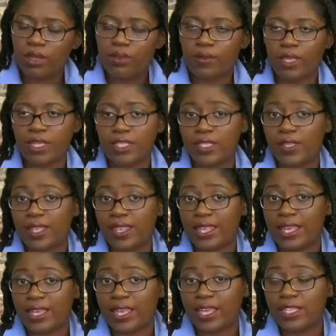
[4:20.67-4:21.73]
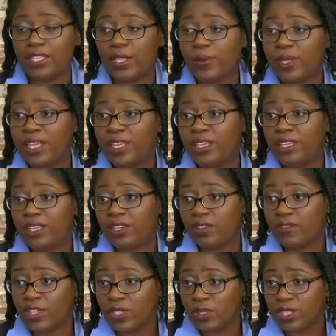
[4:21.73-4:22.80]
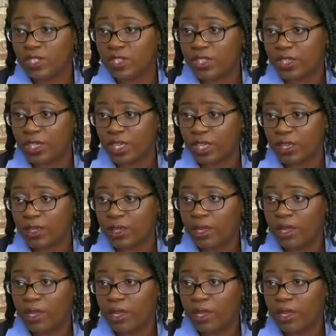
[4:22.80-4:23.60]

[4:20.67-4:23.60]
Okay, so in that case, they would get an individual attorney